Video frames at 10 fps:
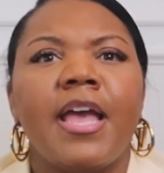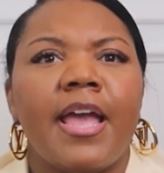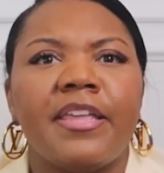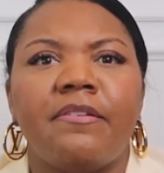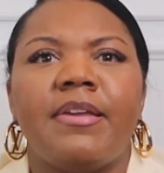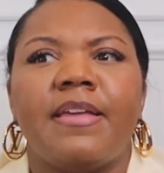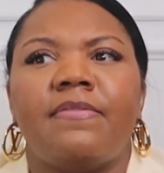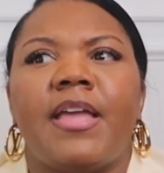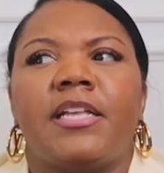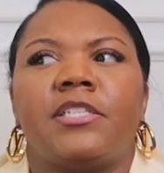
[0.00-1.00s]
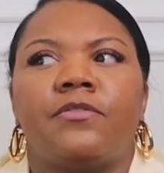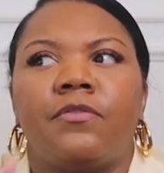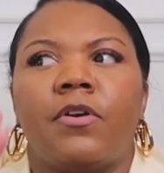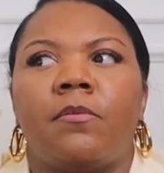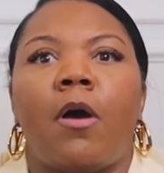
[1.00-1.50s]
and you get things
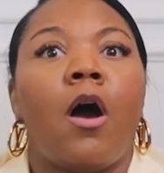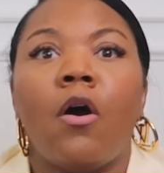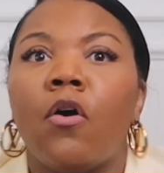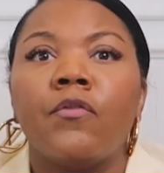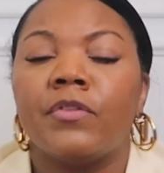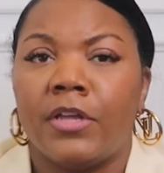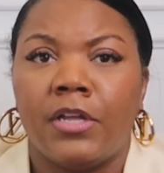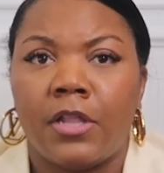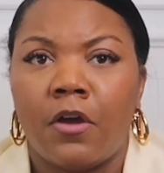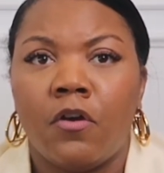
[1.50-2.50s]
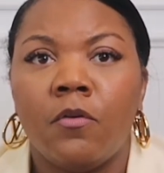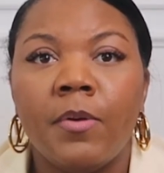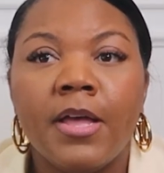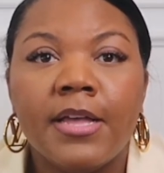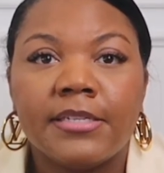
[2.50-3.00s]
from all over the globe.